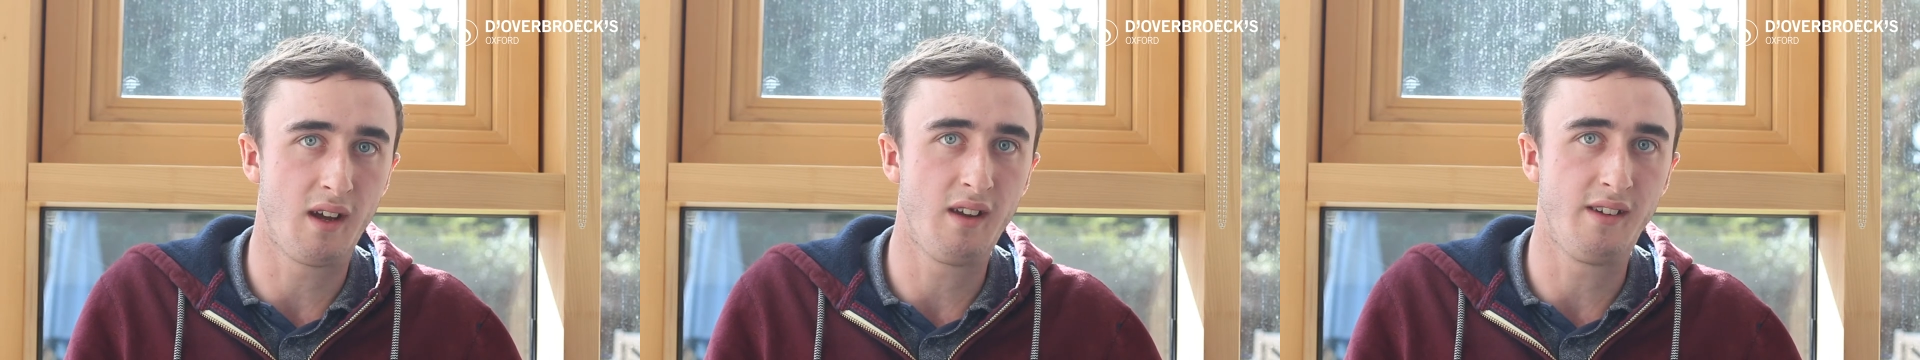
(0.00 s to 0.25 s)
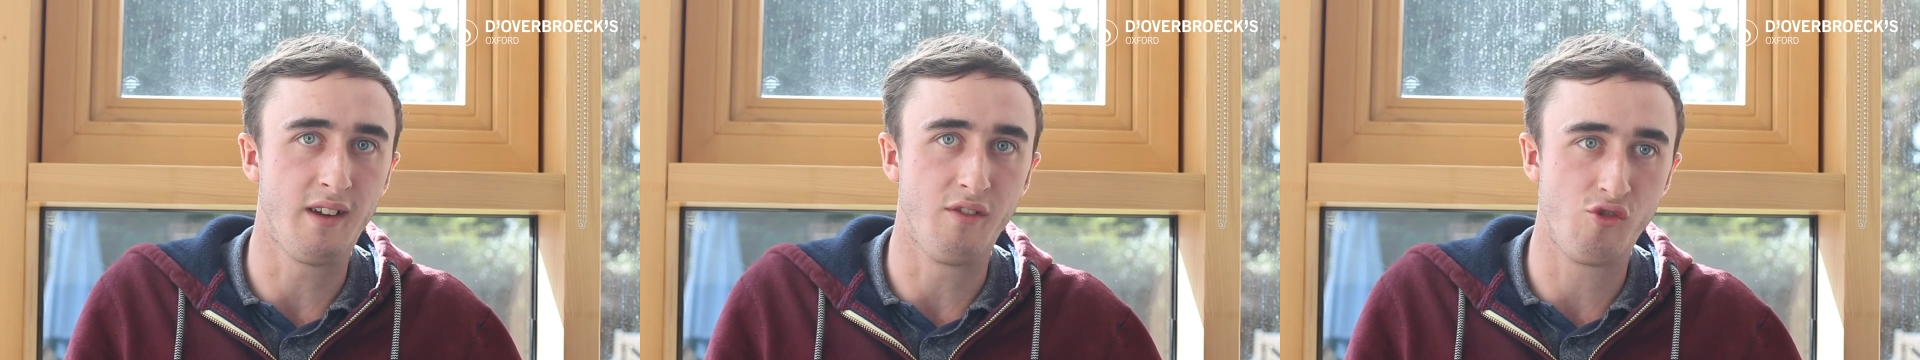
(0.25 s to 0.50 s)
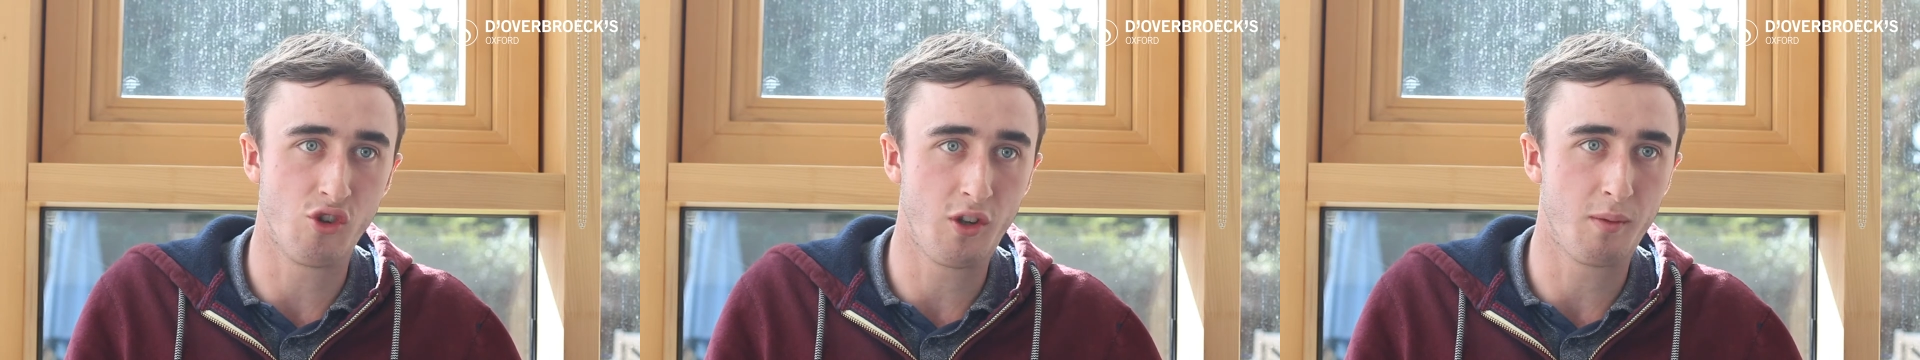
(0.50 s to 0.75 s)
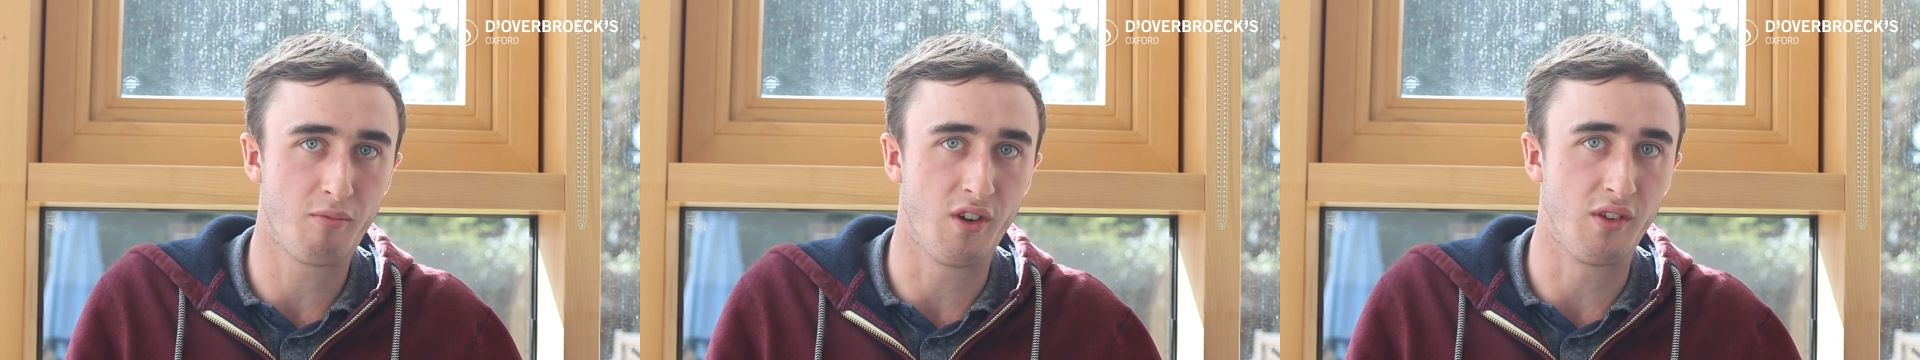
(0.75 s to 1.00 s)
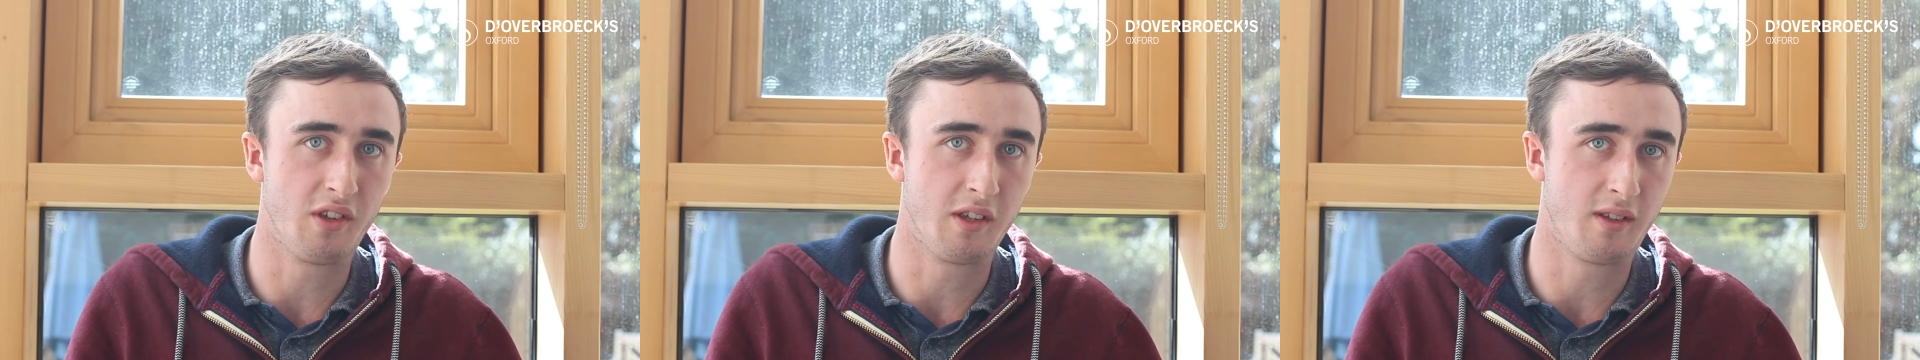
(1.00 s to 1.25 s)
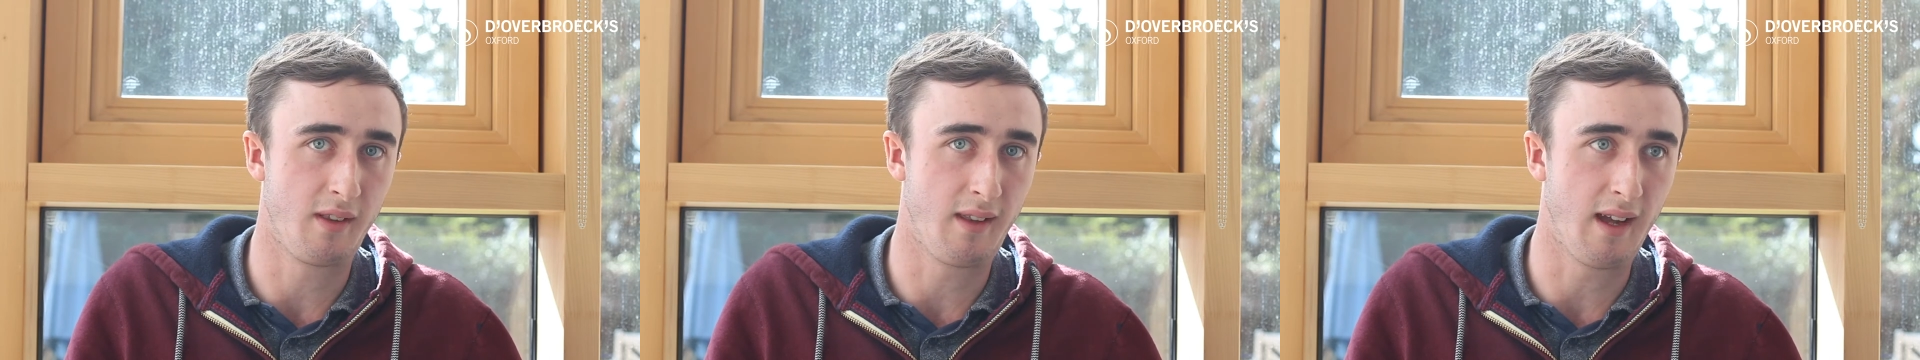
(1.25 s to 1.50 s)
I actually enjoyed the
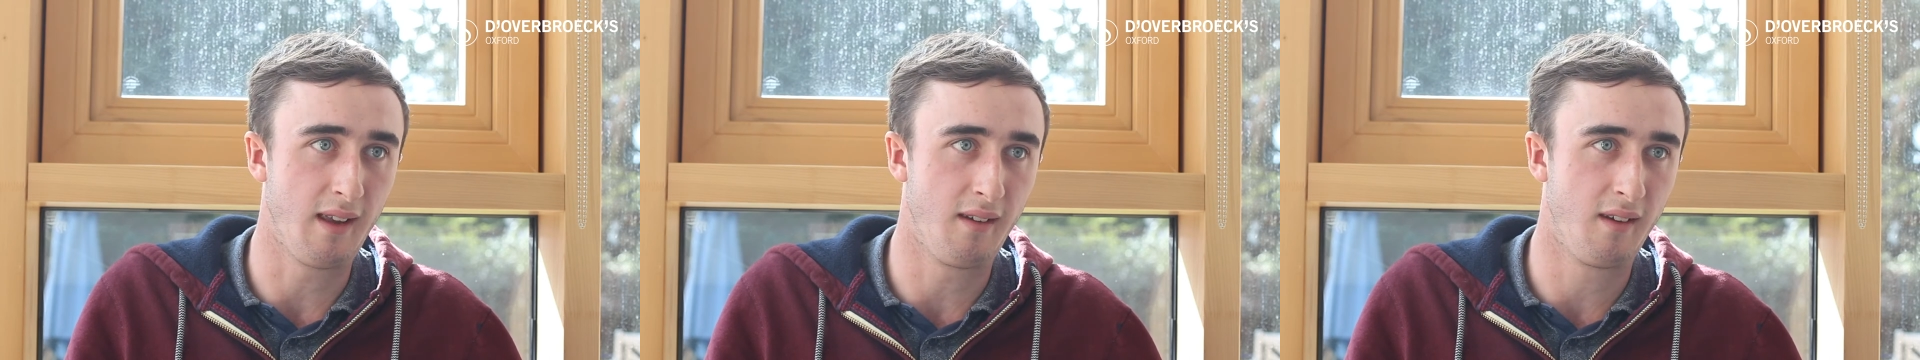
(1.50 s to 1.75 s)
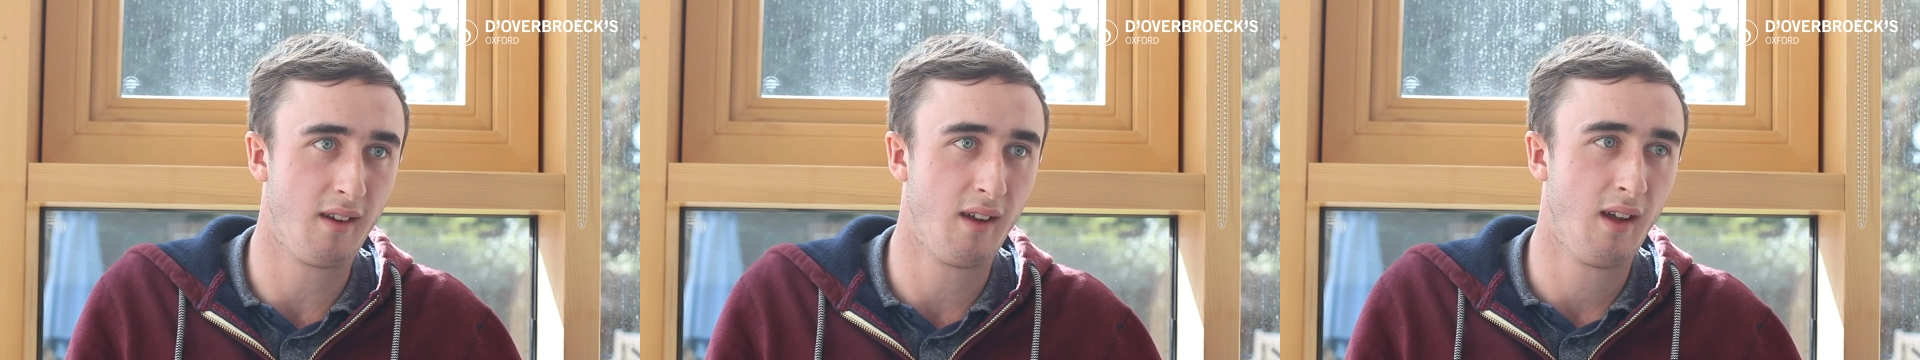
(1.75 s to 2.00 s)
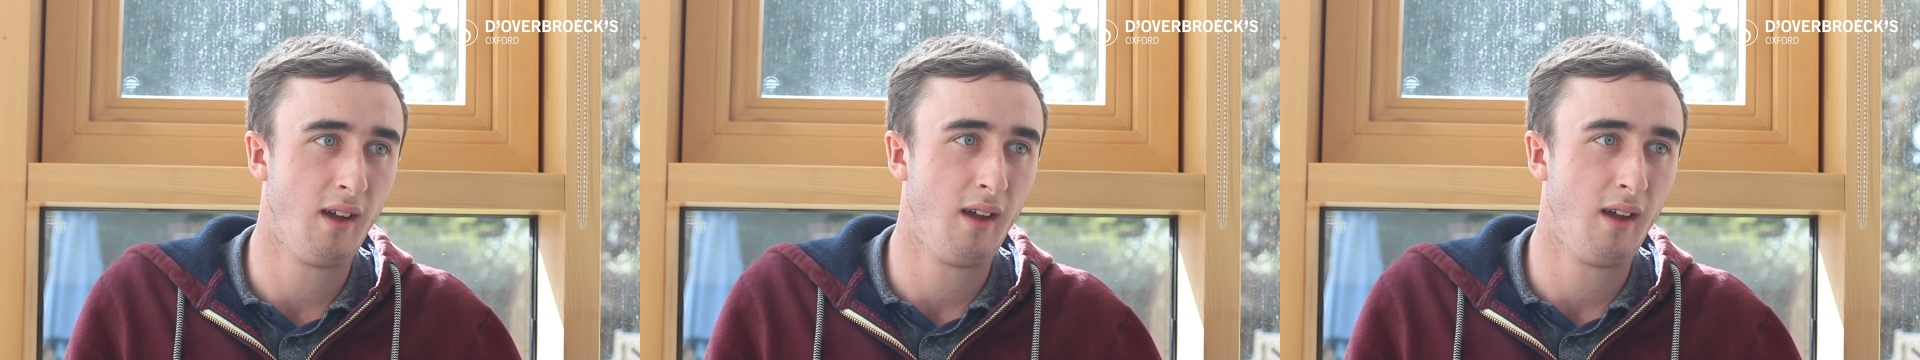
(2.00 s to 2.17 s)
process at the end,